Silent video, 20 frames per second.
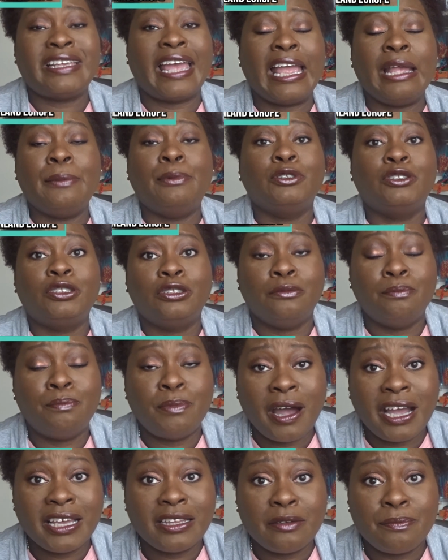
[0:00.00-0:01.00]
able to
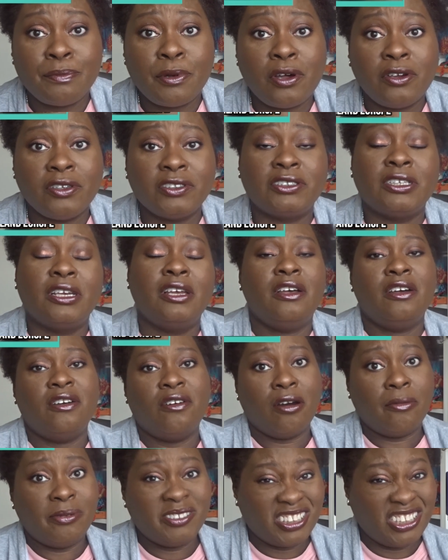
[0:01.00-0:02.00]
buy the box.
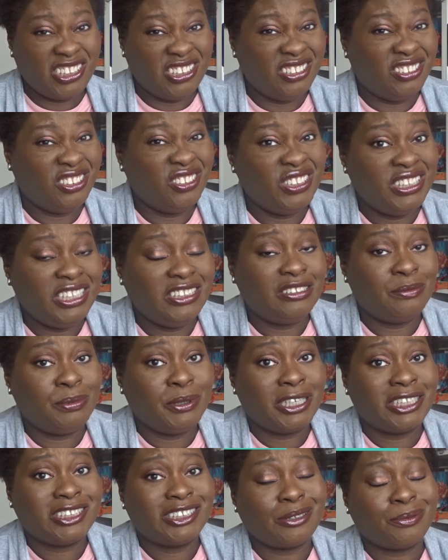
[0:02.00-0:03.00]
Obviously you do need to
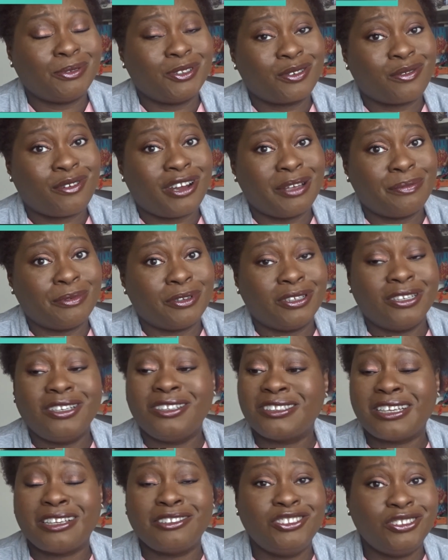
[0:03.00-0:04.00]
be a subscriber,
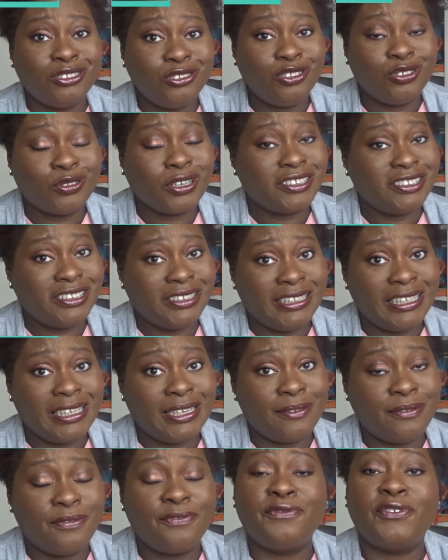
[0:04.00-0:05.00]
because I do try to
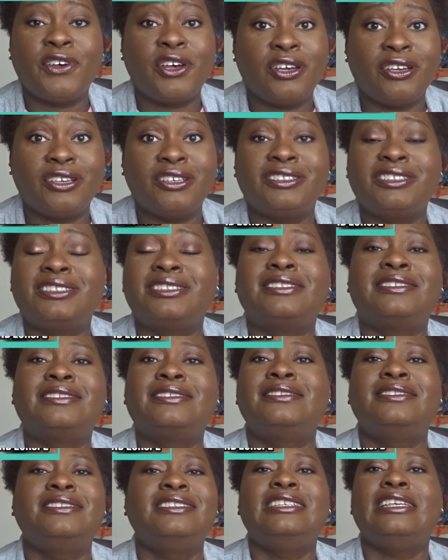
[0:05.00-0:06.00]
give first
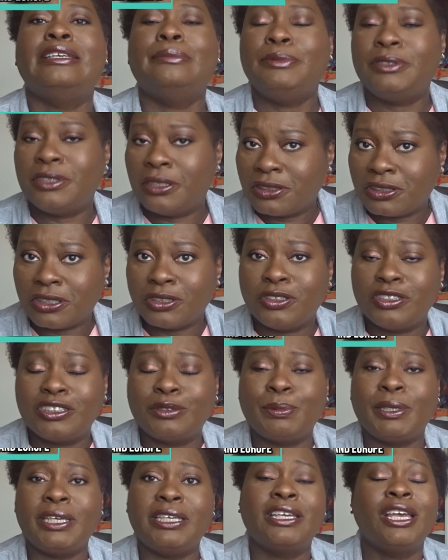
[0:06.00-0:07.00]
dibs, so to
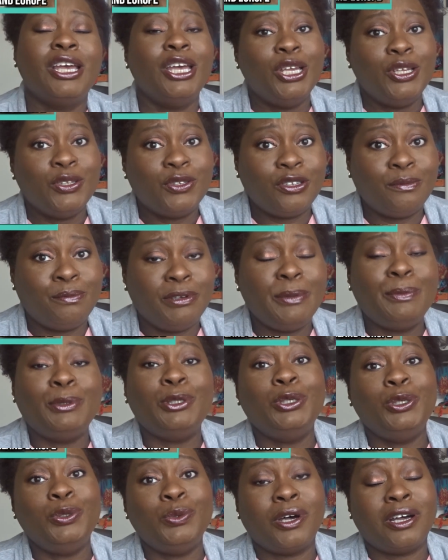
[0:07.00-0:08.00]
speak, to
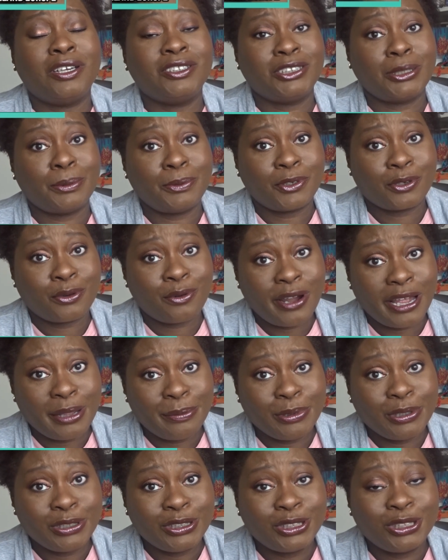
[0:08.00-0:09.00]
people who are
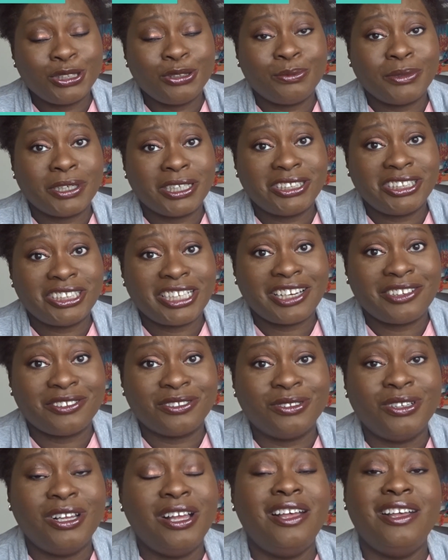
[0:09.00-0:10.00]
subscribers to my
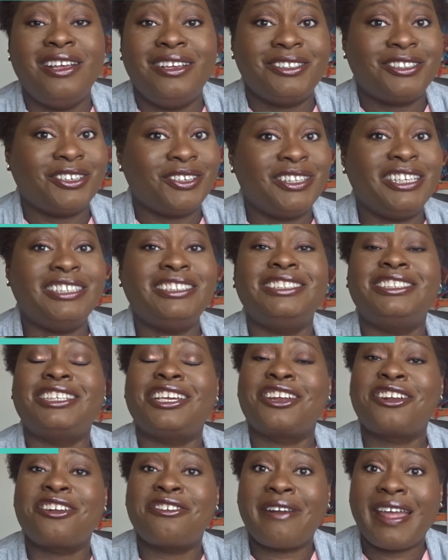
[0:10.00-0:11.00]
channel. So this is
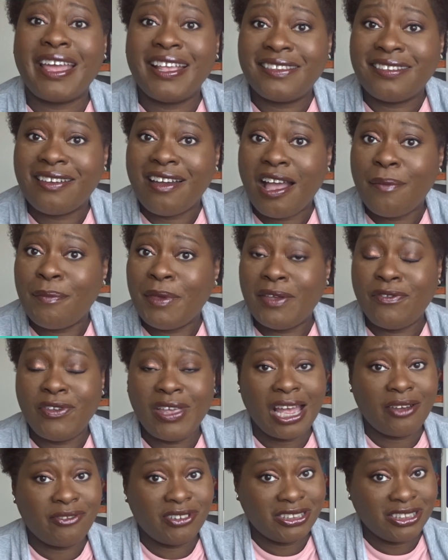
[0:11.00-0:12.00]
a great time, if
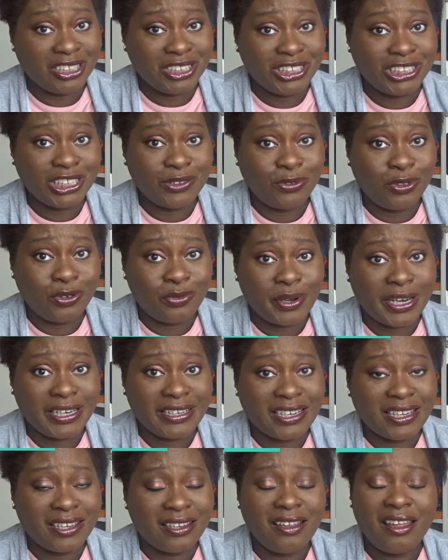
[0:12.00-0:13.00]
you haven't done so
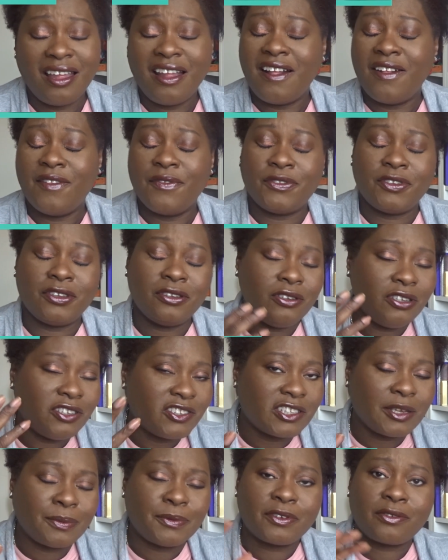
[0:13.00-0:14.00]
already, to
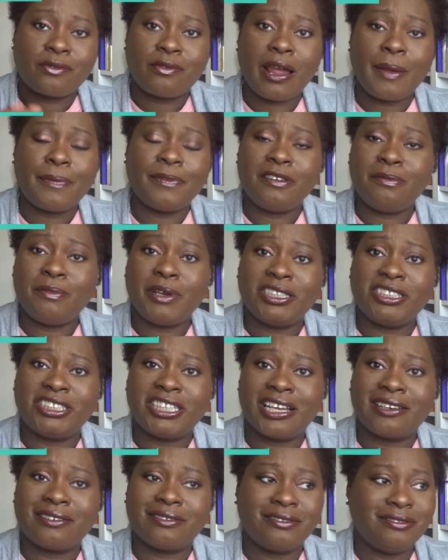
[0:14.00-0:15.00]
subscribe to my
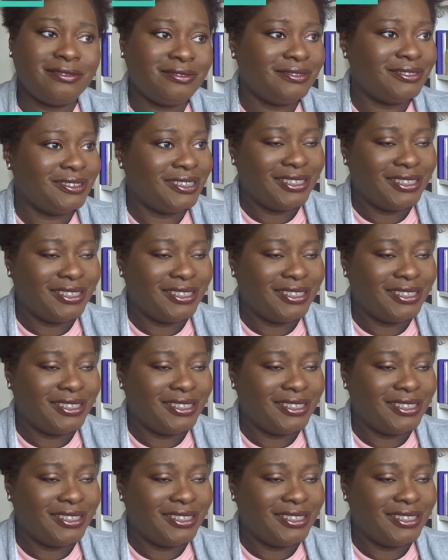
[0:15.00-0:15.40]
channel,